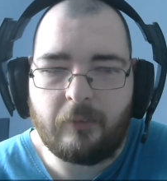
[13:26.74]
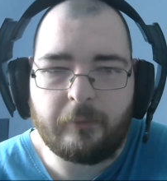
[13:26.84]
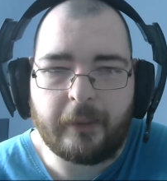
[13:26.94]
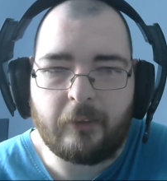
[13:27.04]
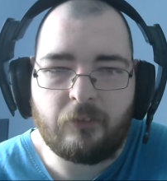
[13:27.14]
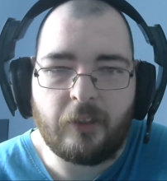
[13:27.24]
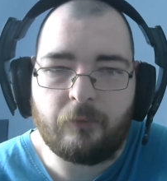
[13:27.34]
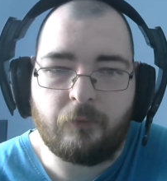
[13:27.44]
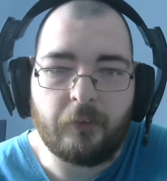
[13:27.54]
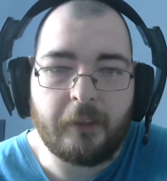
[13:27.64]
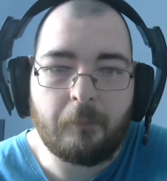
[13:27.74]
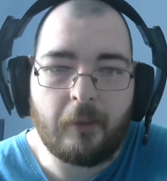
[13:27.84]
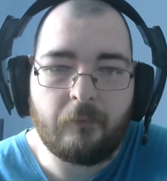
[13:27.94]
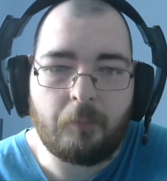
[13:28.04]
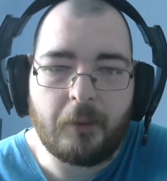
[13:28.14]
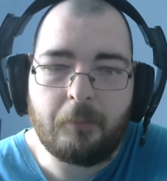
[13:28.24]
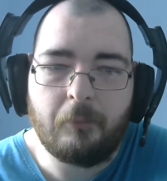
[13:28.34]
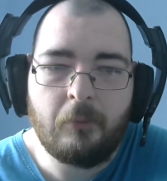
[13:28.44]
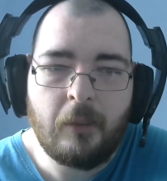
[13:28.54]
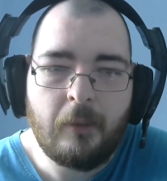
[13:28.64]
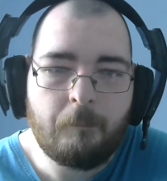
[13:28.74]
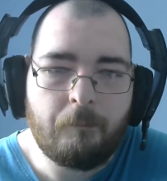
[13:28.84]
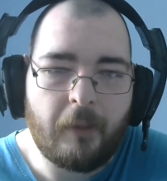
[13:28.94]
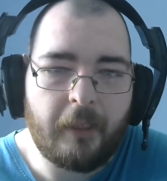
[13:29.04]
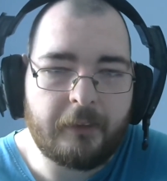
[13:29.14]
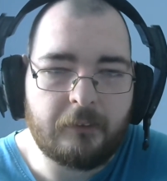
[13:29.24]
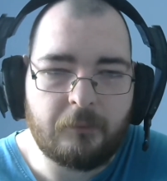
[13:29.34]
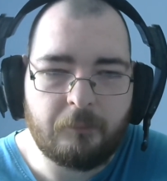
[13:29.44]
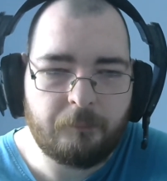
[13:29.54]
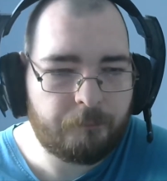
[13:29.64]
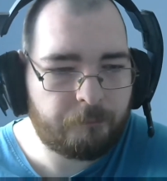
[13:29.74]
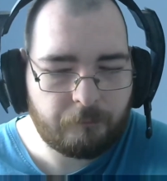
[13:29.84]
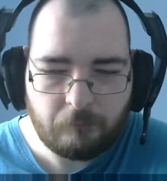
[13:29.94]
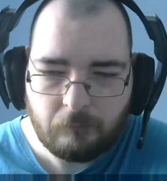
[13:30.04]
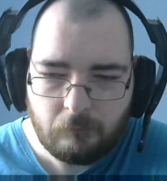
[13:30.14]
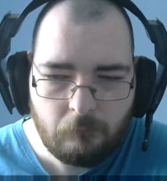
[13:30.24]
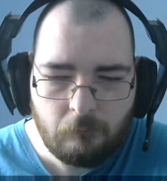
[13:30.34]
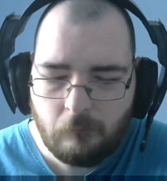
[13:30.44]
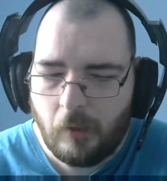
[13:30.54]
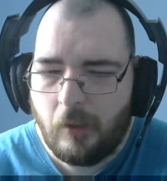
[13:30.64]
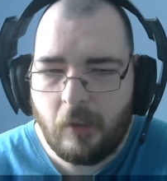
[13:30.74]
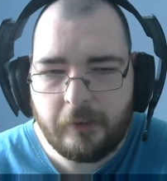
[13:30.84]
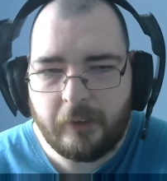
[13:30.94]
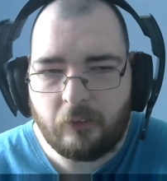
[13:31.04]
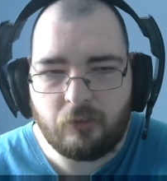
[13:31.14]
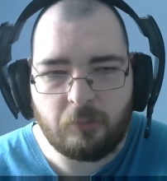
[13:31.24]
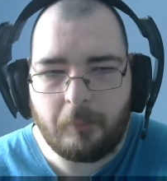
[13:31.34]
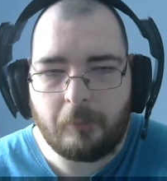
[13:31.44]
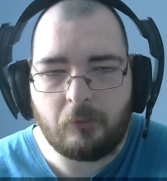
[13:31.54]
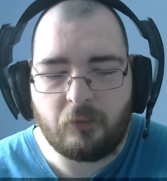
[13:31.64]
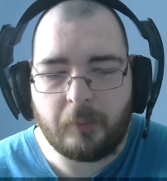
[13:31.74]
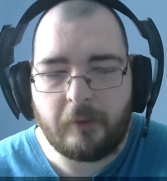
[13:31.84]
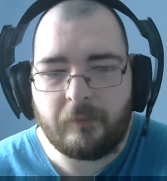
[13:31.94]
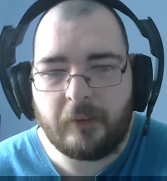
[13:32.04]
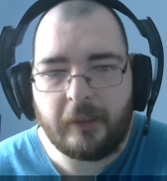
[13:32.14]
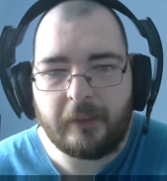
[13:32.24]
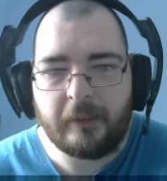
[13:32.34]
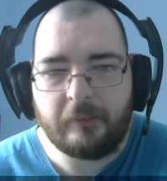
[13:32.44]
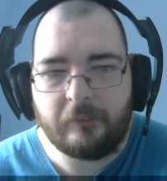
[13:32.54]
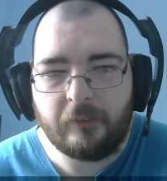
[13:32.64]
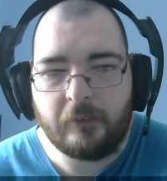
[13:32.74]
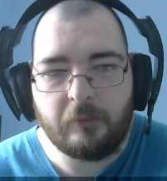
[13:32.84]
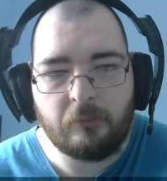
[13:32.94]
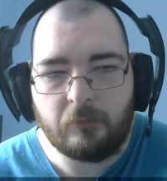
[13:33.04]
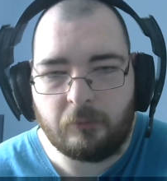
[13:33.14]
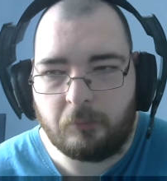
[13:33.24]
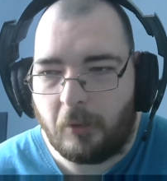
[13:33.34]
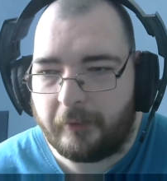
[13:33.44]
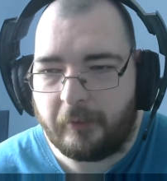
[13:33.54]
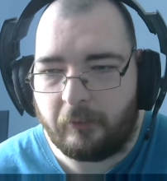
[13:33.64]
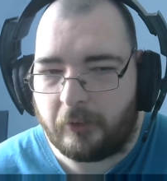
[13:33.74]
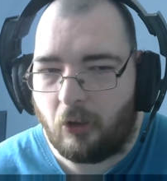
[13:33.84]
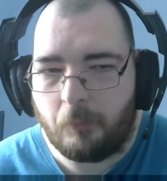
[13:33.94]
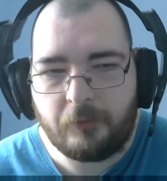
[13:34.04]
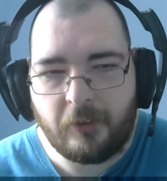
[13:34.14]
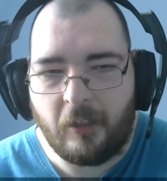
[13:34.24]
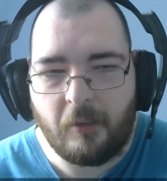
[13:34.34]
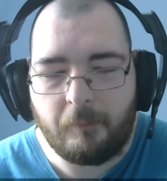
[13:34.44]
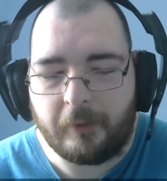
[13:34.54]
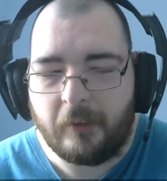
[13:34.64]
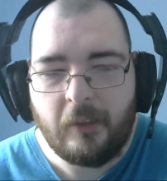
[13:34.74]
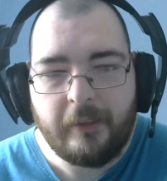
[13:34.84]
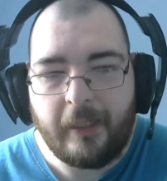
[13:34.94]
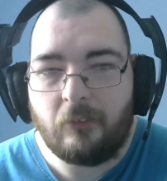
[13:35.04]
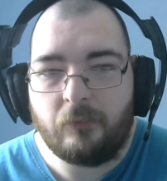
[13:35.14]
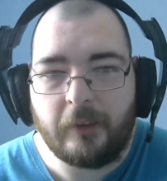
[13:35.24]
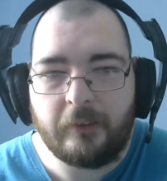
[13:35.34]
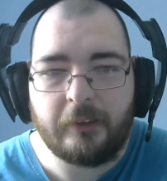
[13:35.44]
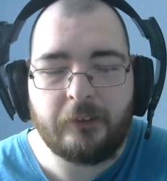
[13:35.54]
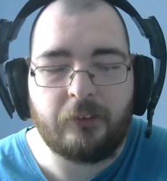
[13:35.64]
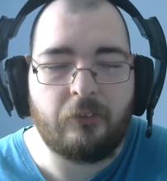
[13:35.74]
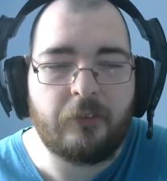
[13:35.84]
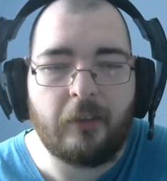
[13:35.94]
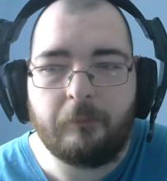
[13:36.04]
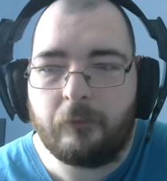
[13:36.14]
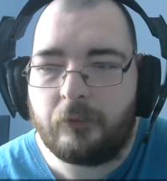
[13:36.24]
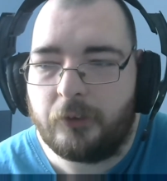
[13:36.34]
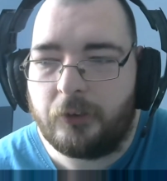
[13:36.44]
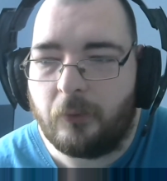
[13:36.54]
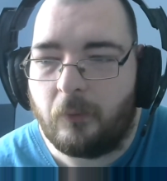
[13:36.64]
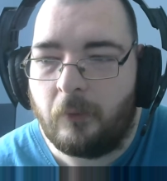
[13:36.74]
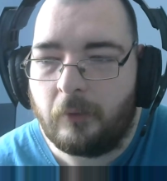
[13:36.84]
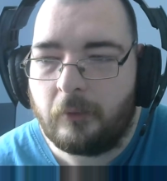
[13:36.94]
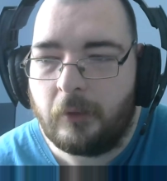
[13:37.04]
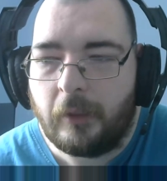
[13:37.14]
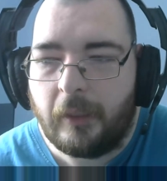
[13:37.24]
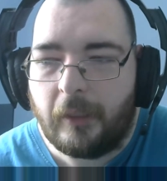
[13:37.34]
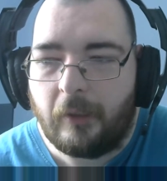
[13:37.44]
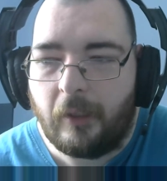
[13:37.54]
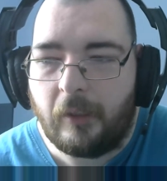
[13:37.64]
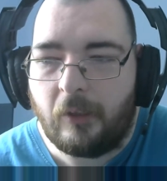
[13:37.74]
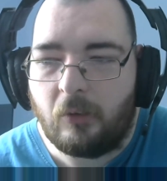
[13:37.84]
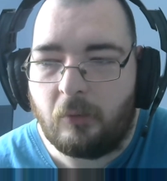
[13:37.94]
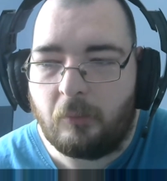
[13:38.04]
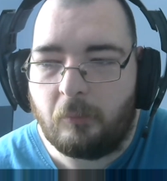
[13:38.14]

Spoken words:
they get set free by other people, and some rebels or whatever, and then the cops come, and that looked really interesting. I'm not too sure. Other